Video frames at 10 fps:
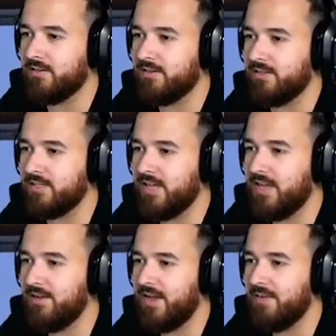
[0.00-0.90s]
Because like
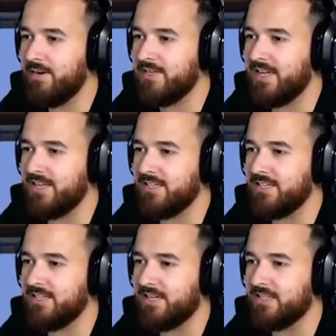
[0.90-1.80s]
how how many days are
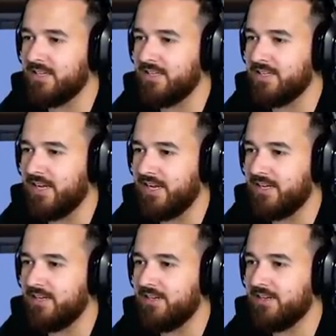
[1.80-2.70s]
these actually going to
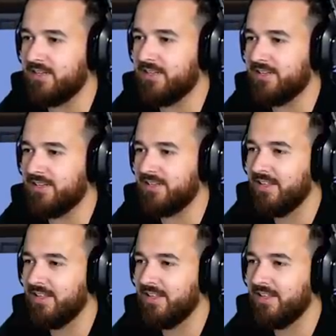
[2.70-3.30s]
take?